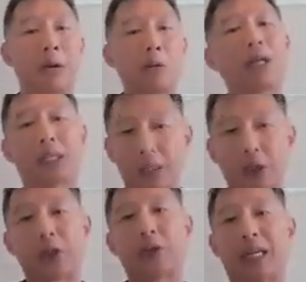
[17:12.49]
Then what you
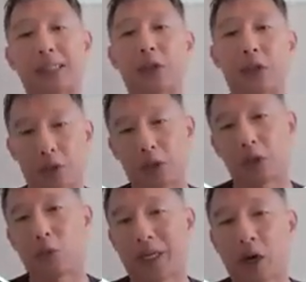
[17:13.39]
need to do is you need
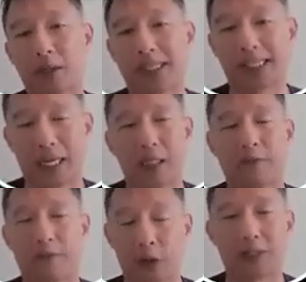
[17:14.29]
to do what they call the standard